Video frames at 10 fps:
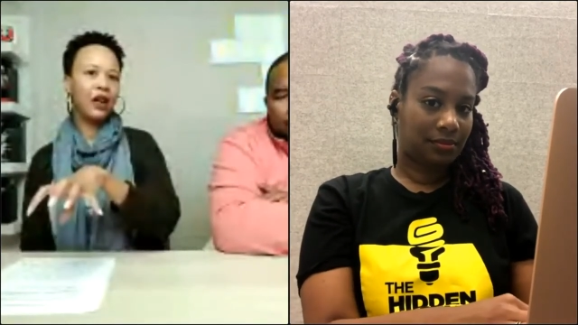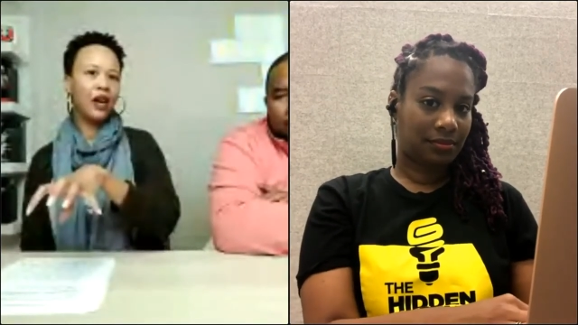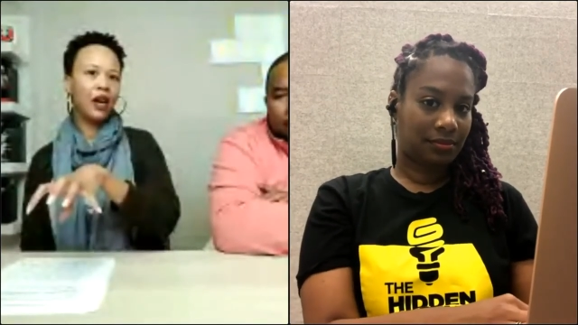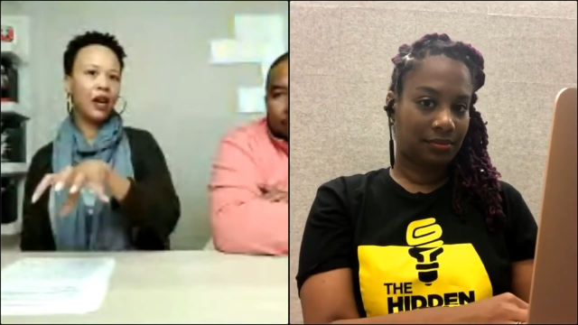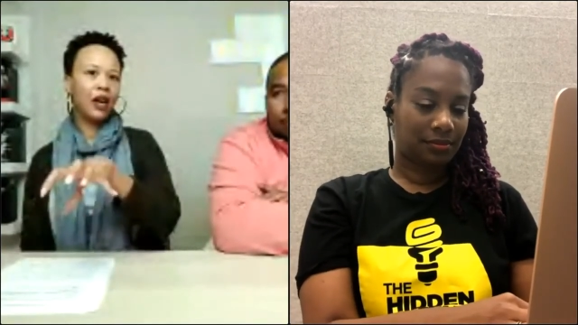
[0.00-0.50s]

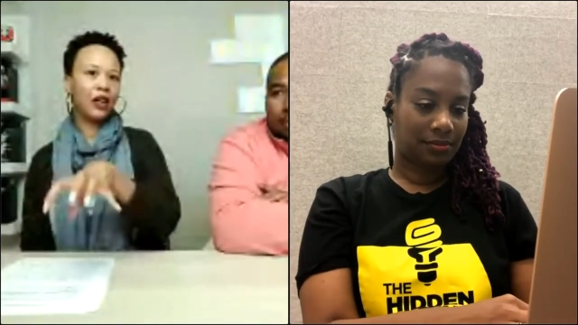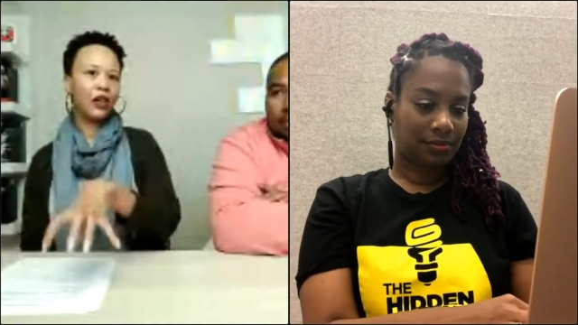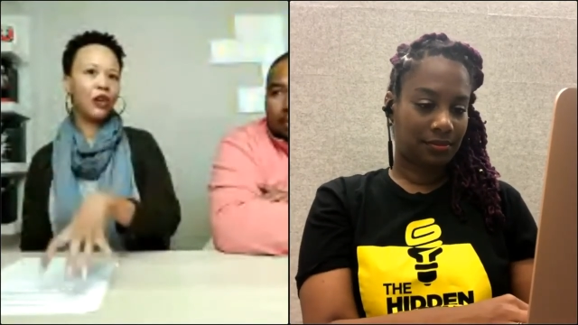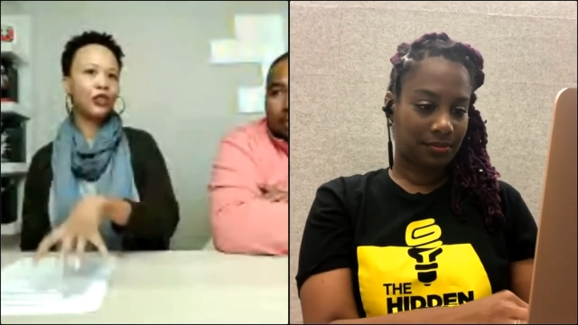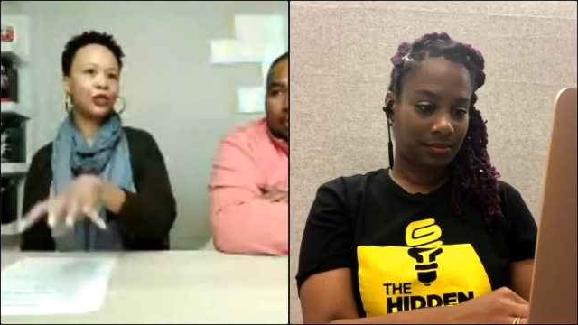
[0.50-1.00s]
Speaker 1: uh,
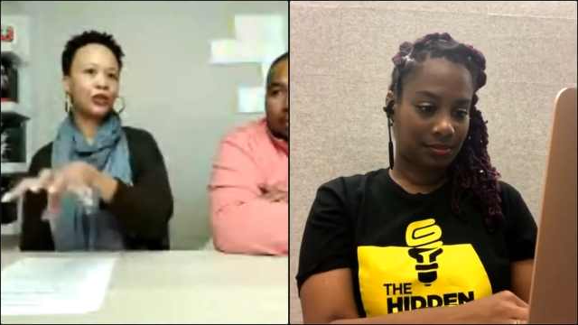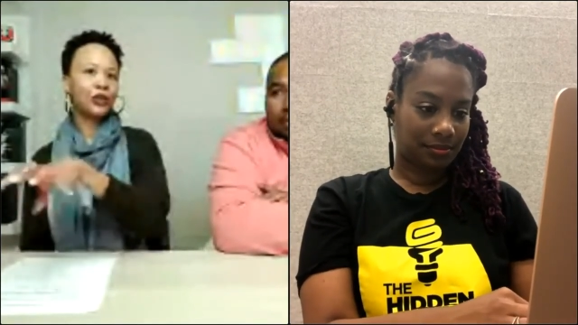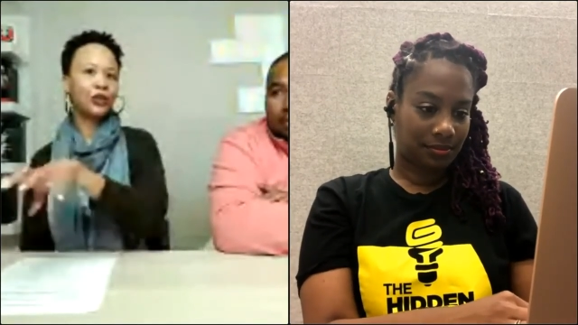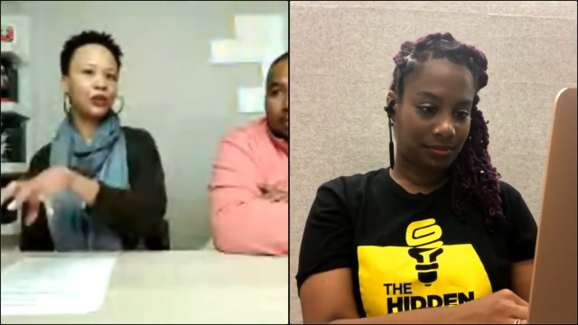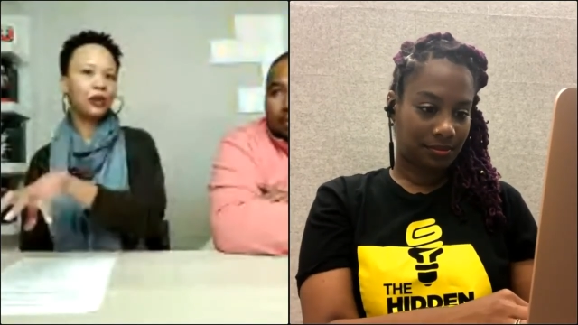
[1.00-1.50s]

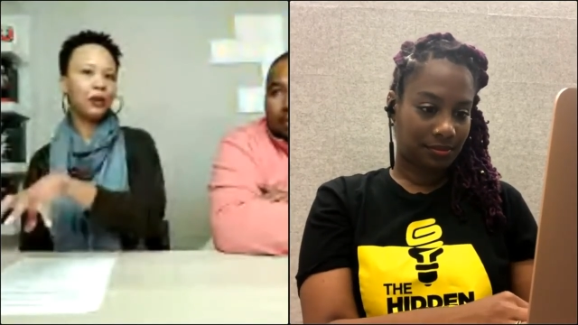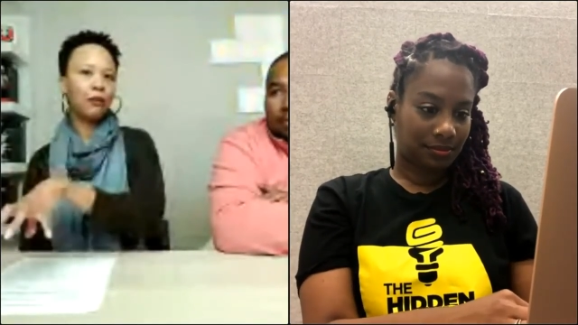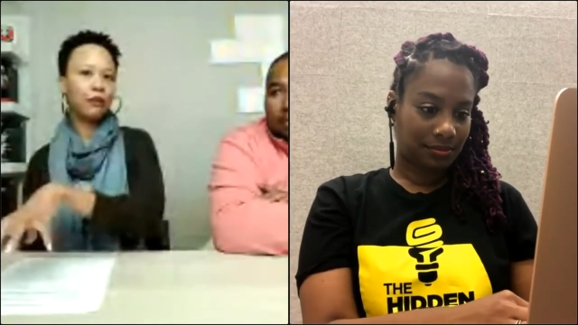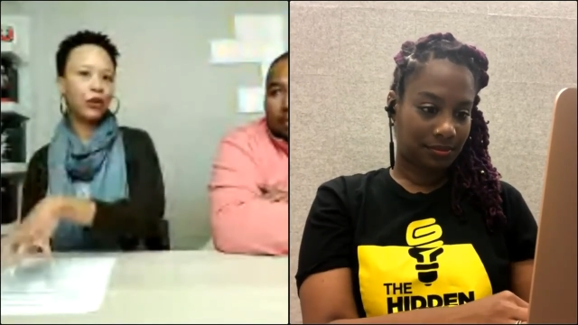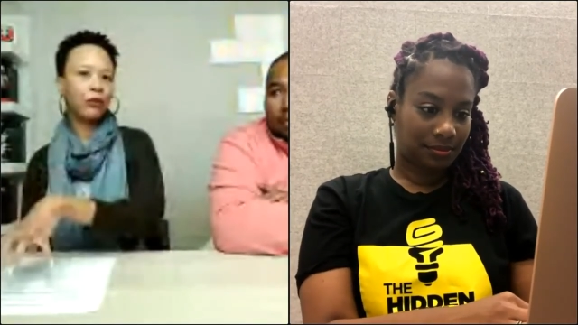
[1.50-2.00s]
cultural
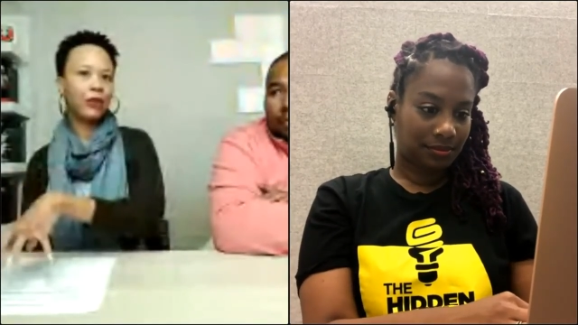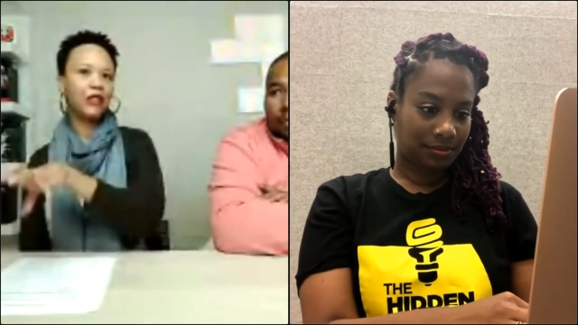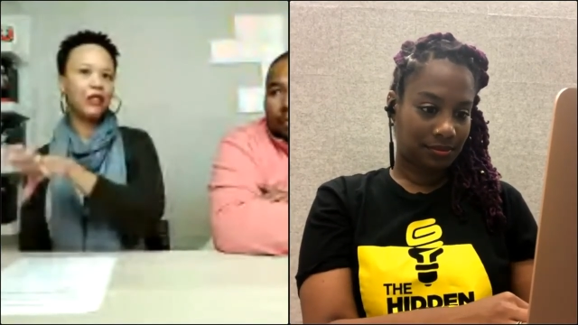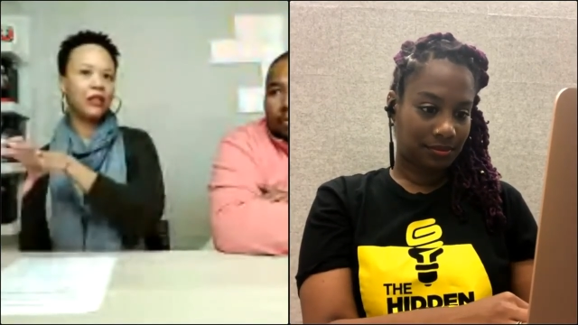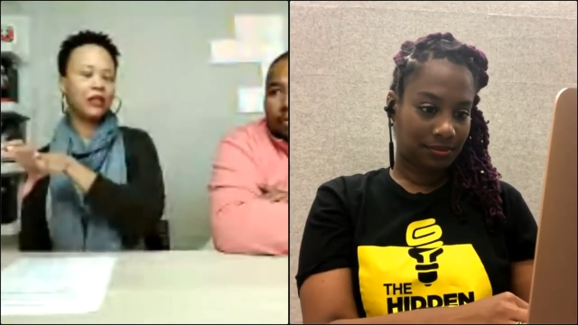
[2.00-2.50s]

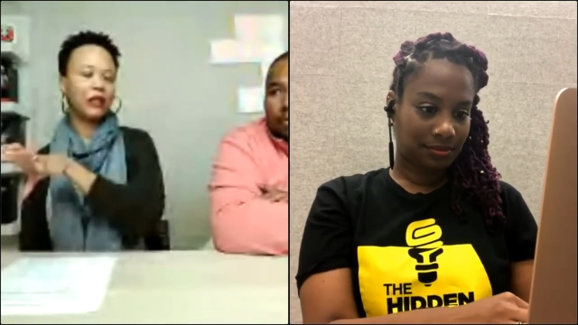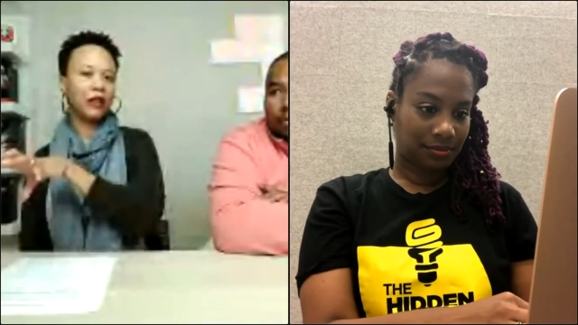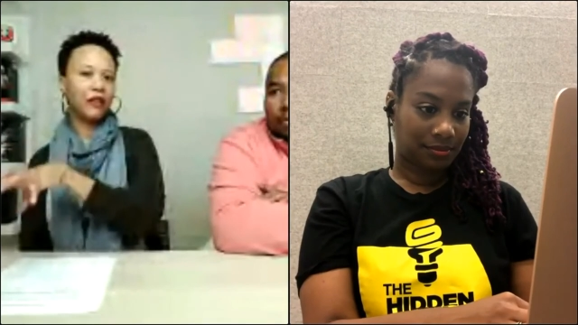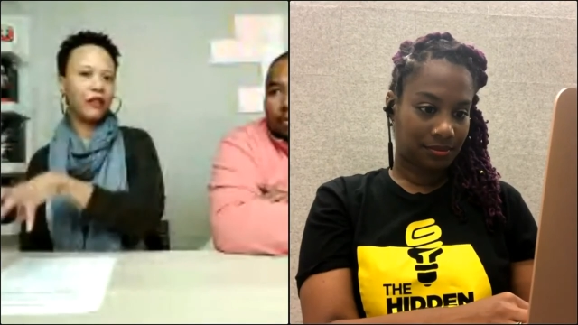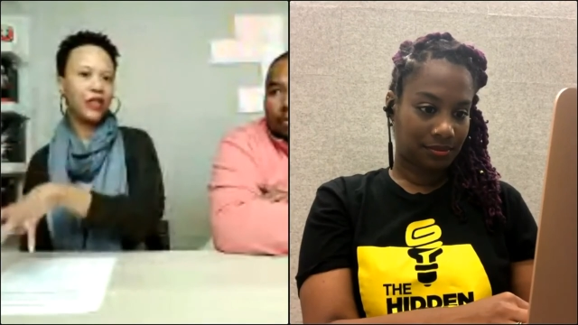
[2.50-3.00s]
moments,
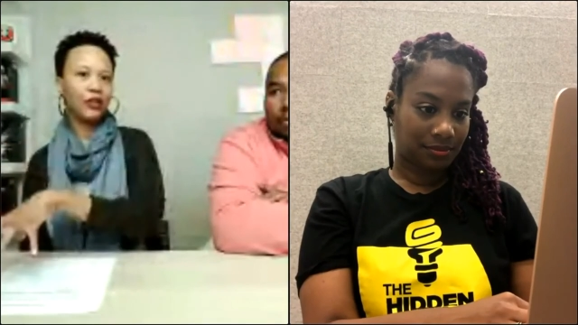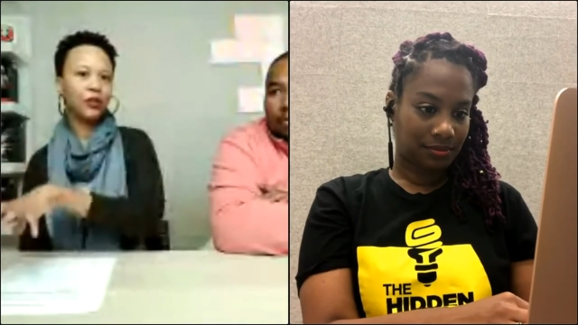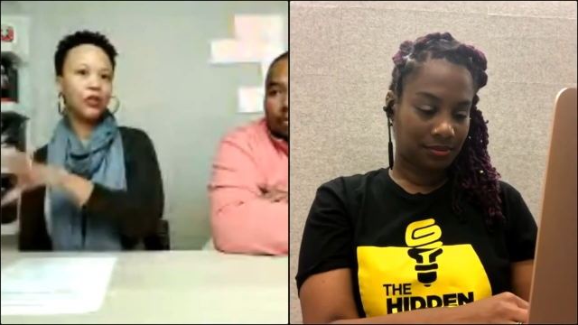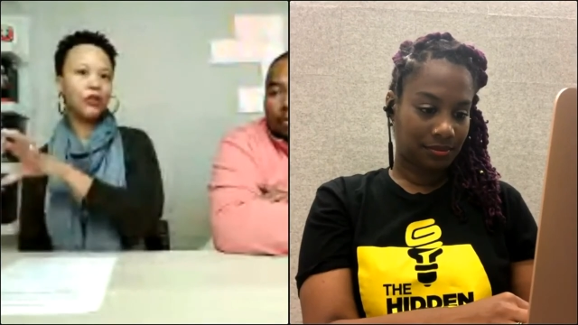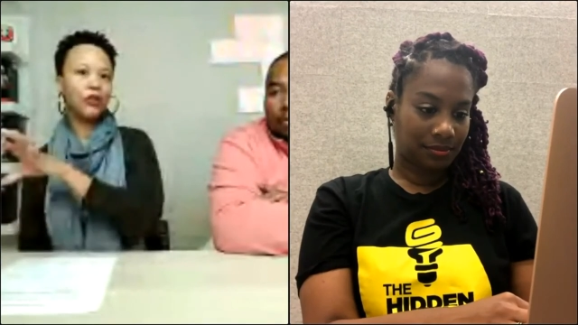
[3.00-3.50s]

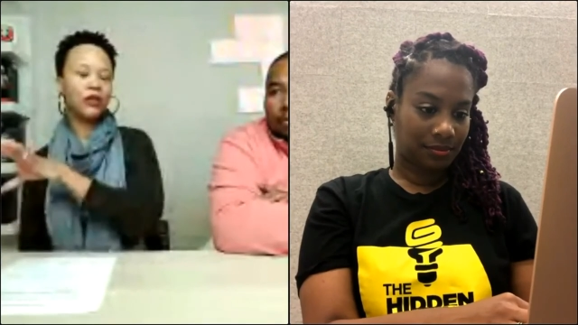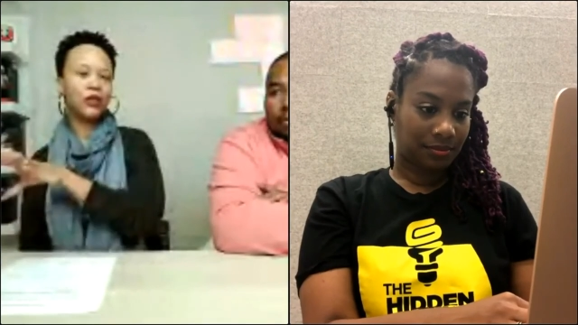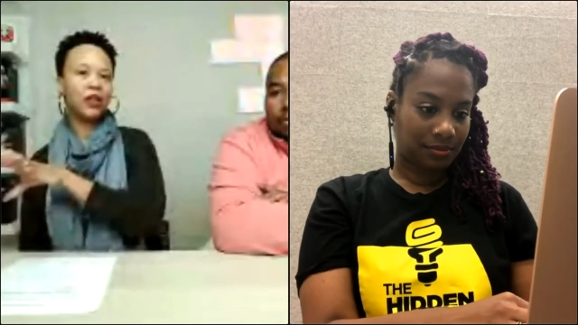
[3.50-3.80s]
individuals,